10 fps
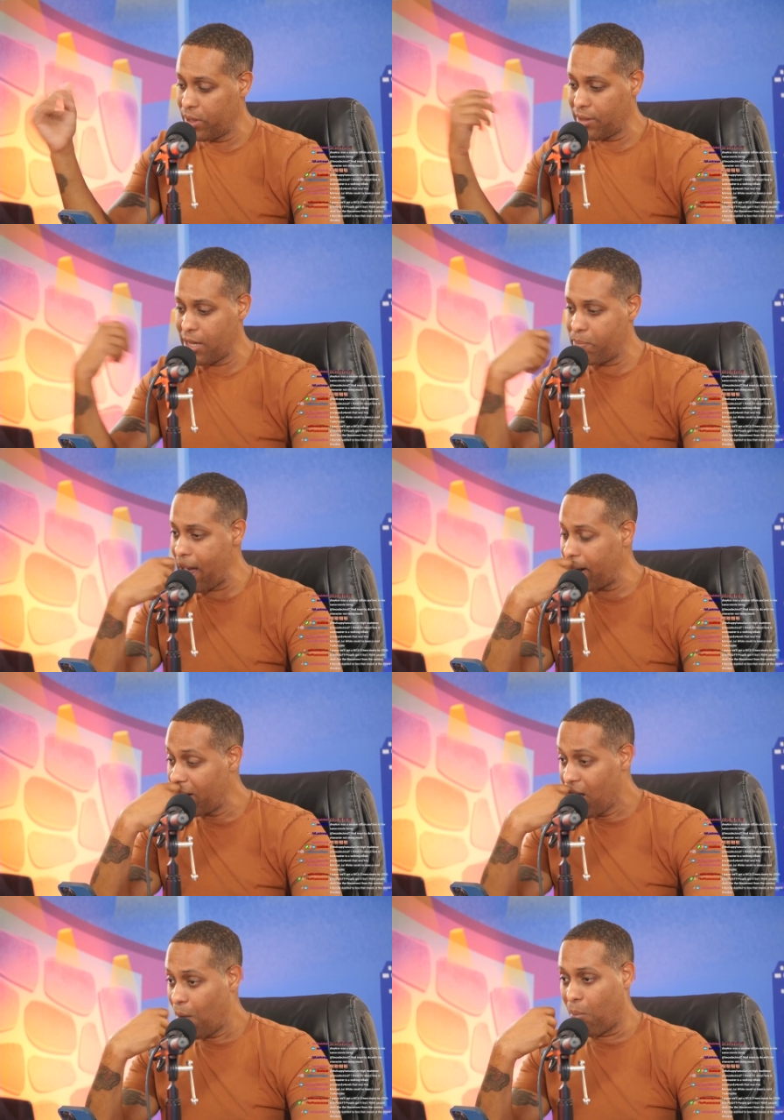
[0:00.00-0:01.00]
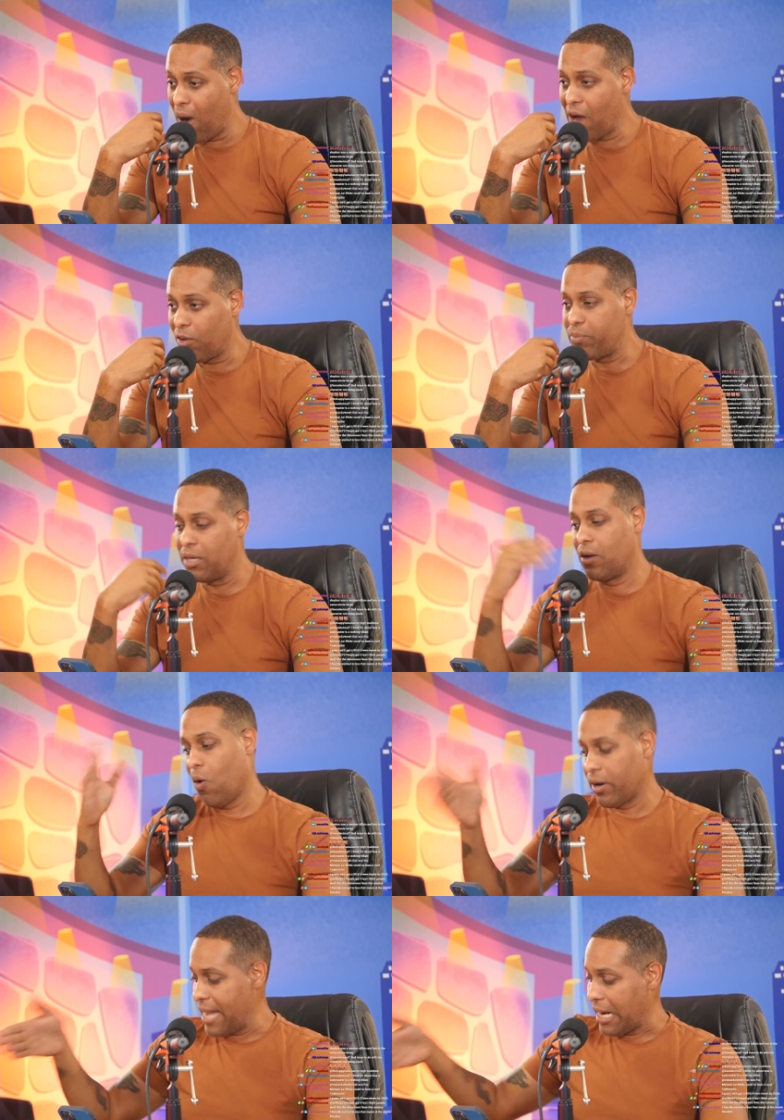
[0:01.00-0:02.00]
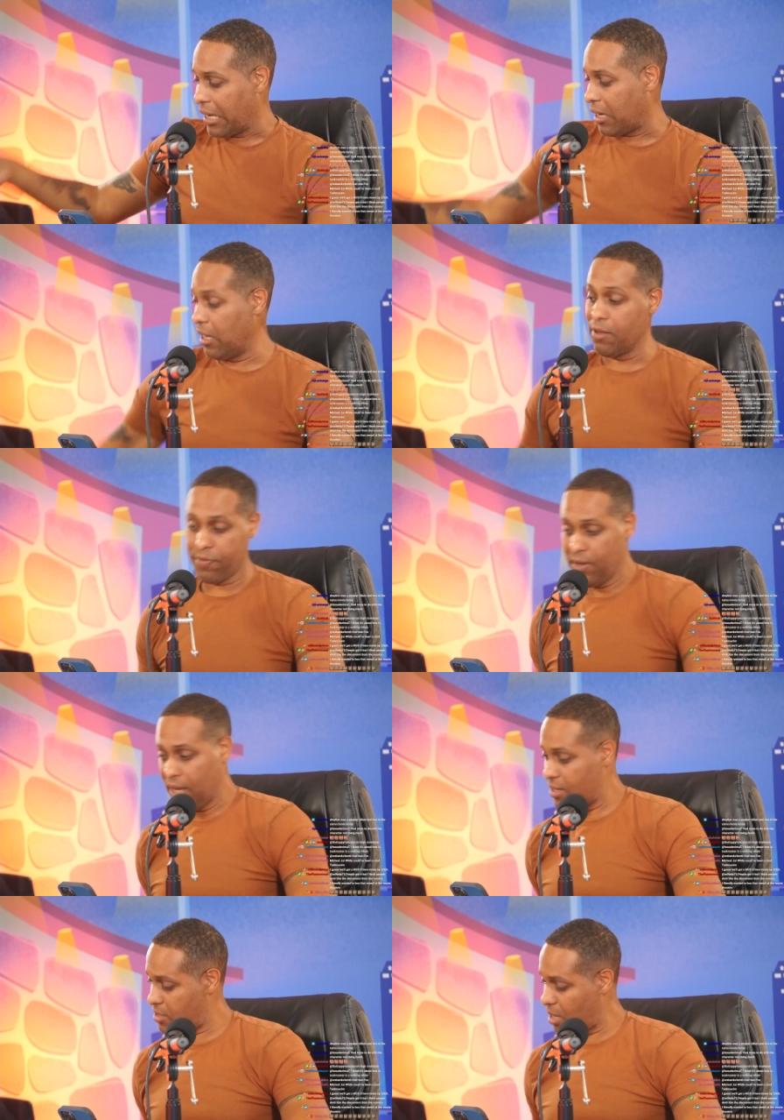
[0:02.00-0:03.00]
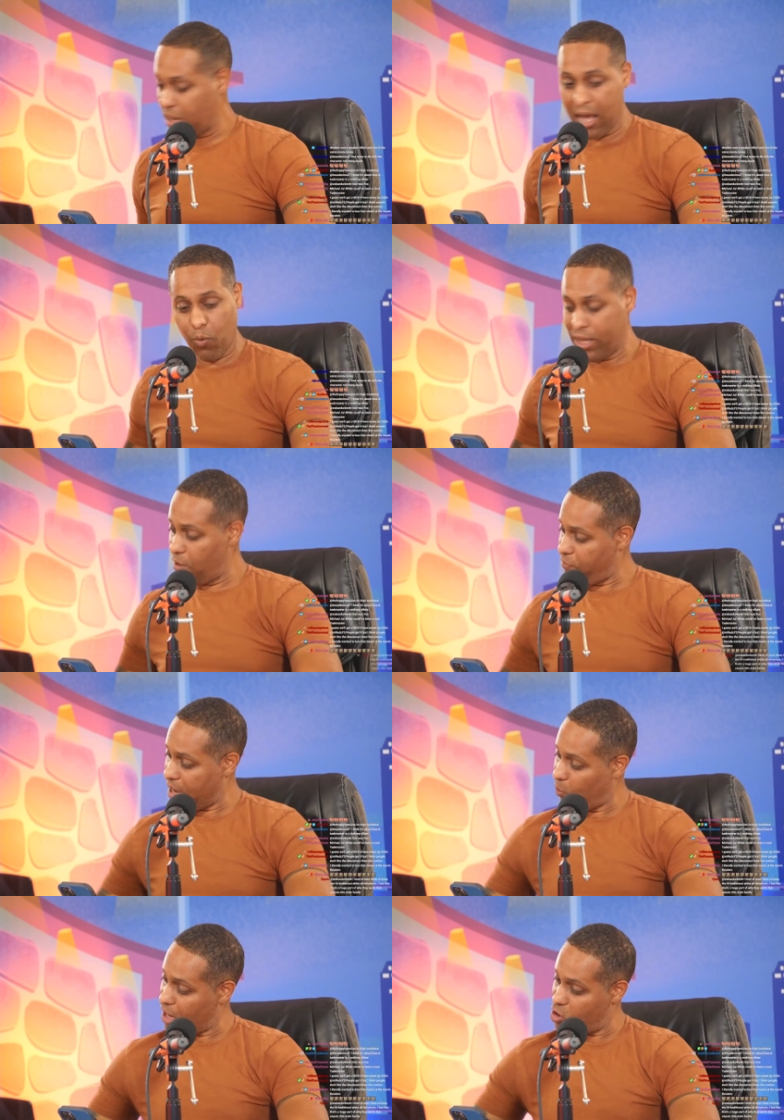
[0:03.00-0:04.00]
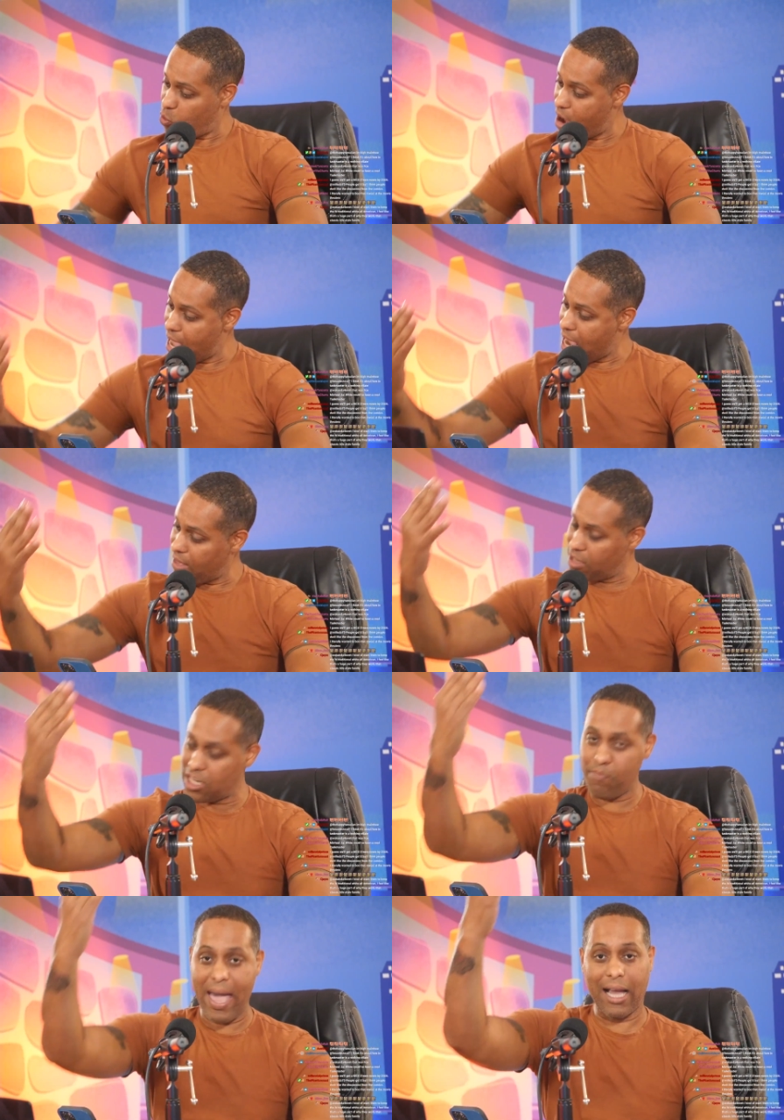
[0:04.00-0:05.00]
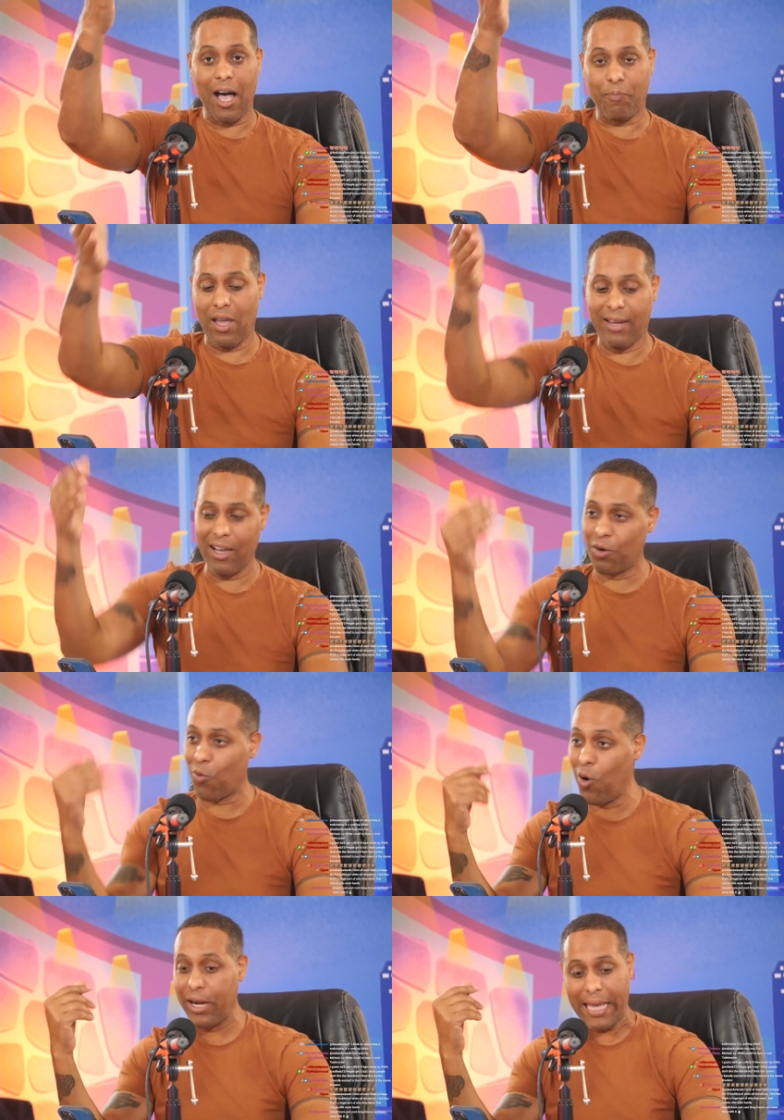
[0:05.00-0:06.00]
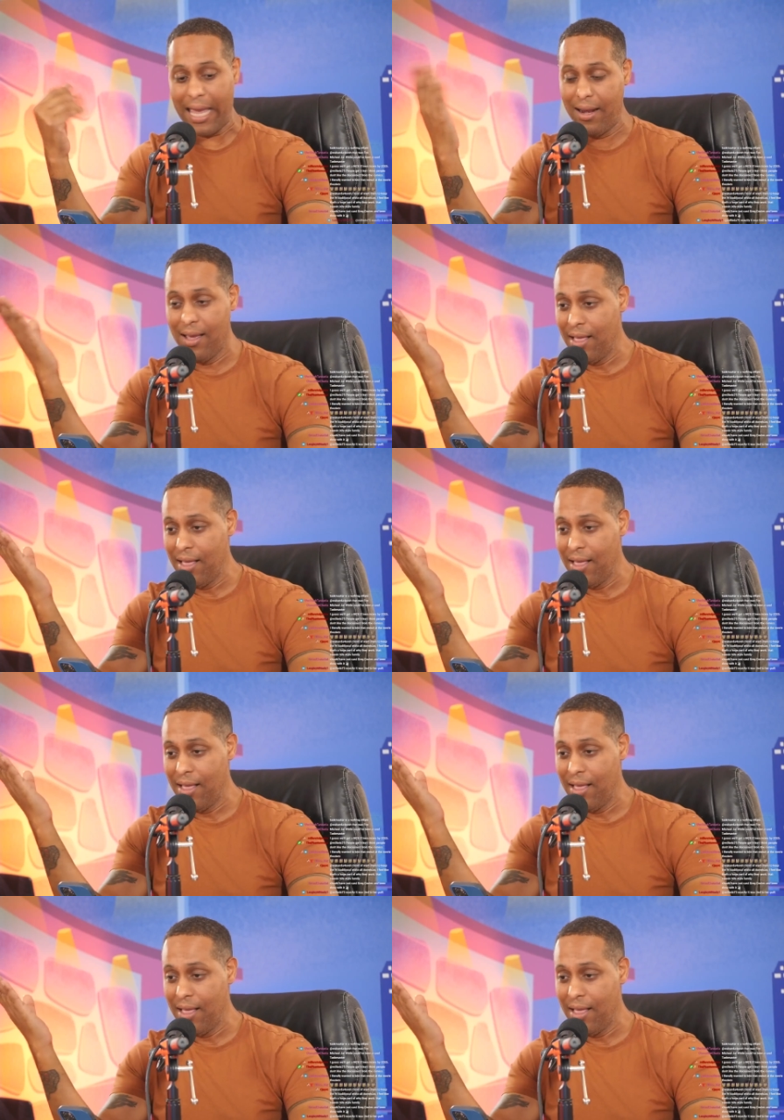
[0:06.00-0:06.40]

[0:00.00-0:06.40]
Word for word: one thing about it. Marvel be going down a cliff in some kind of way. They'll find a way to dry that shit back up and get right. on the road again.